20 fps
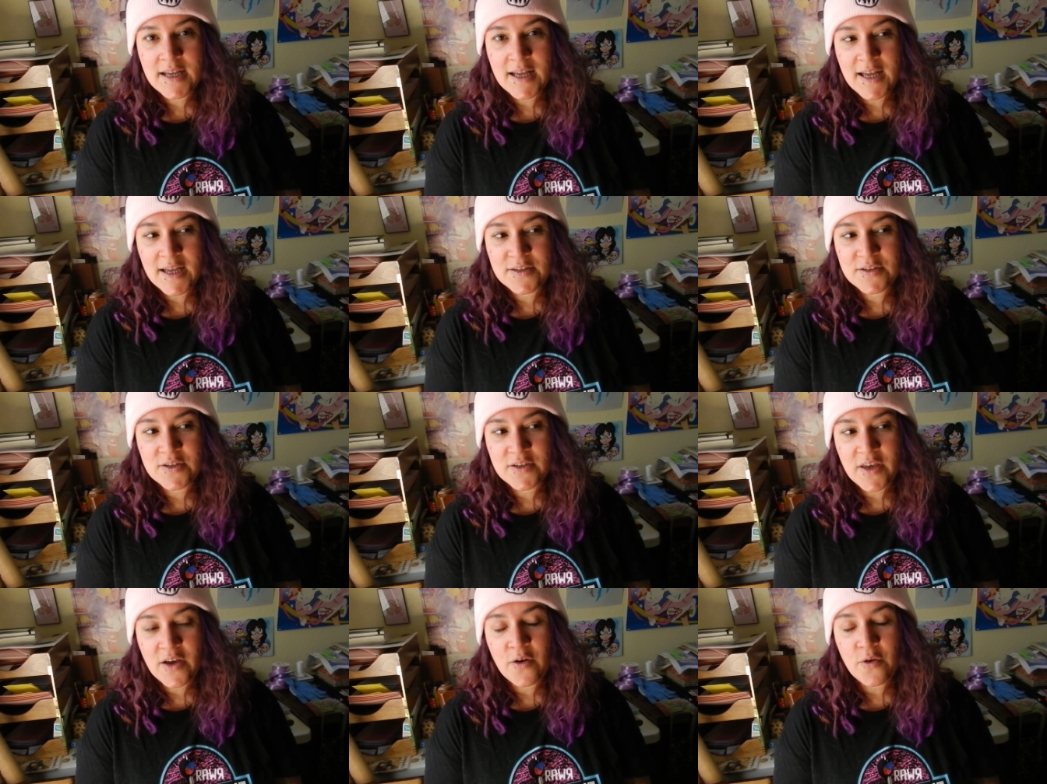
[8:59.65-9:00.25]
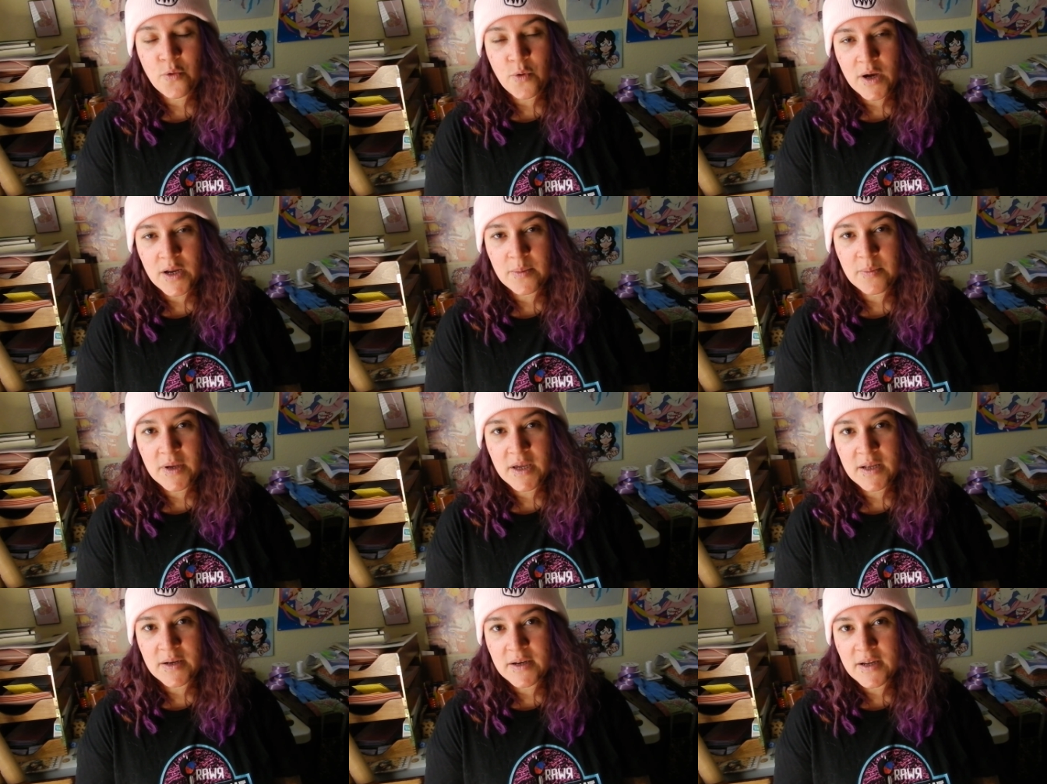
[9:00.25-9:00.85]
I took out quite a
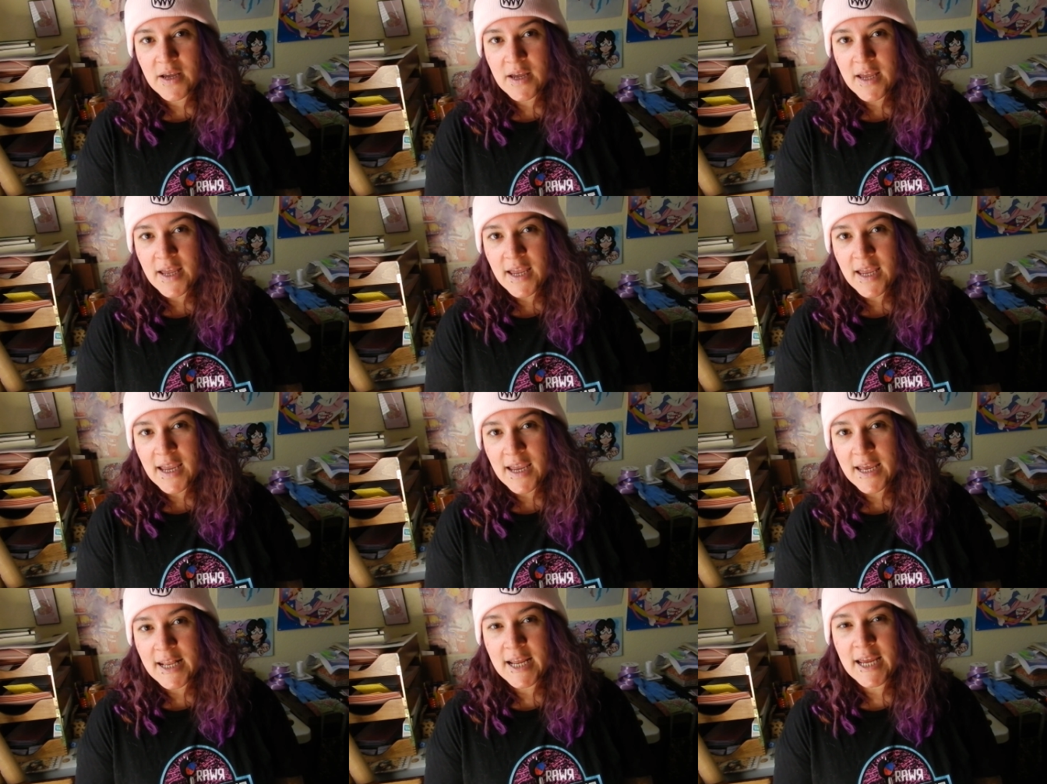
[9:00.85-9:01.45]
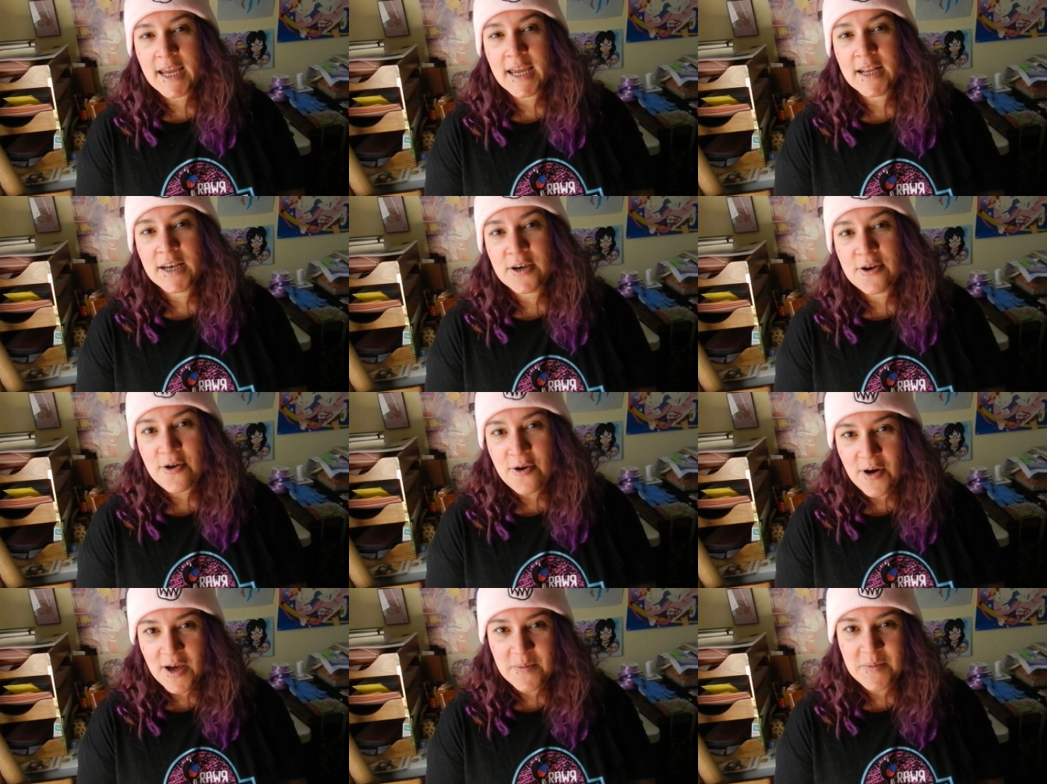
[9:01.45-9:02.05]
bit and I
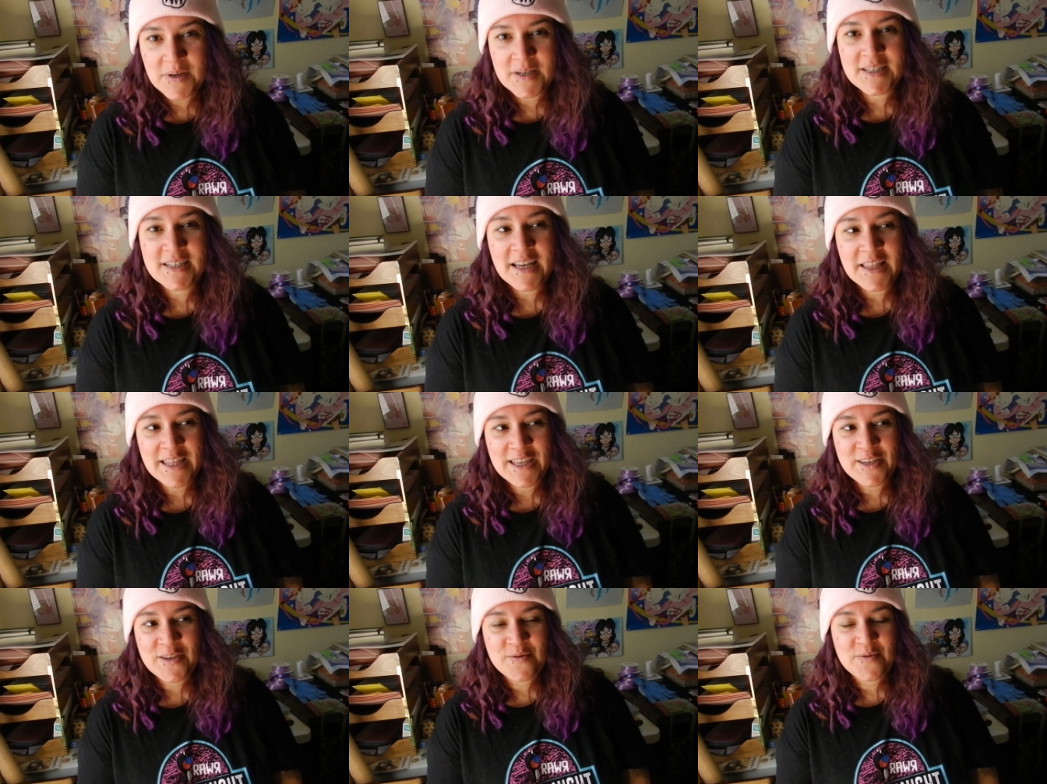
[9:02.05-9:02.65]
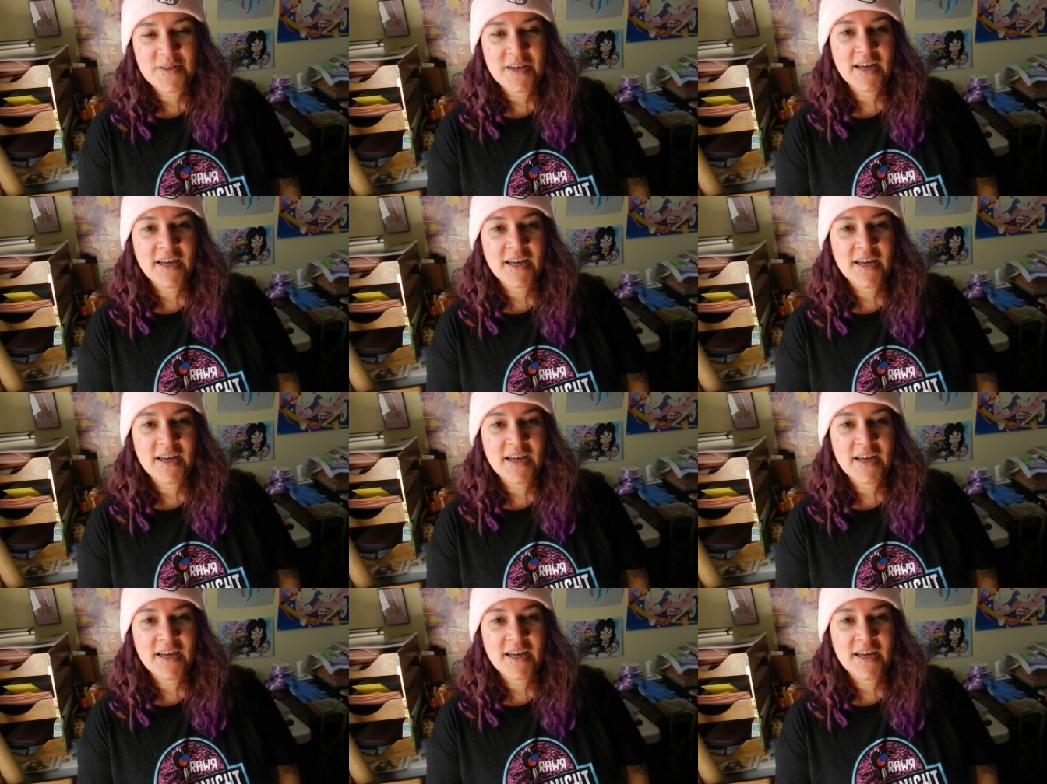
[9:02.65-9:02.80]
know I've been telling you